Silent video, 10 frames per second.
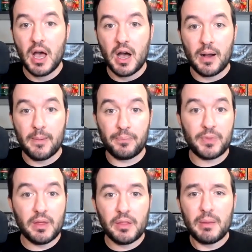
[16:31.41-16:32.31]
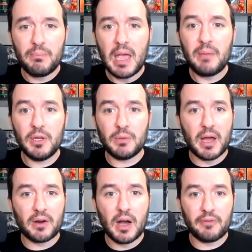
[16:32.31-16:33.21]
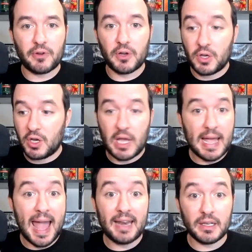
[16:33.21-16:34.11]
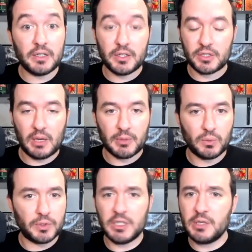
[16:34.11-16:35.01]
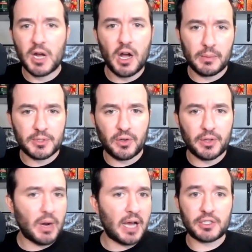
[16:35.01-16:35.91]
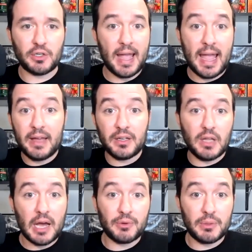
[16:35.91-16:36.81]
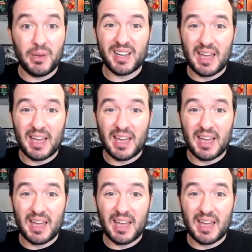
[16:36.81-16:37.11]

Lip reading: that maybe you're better off heading into the summer with CJ McCollum still on the roster and a lottery pick.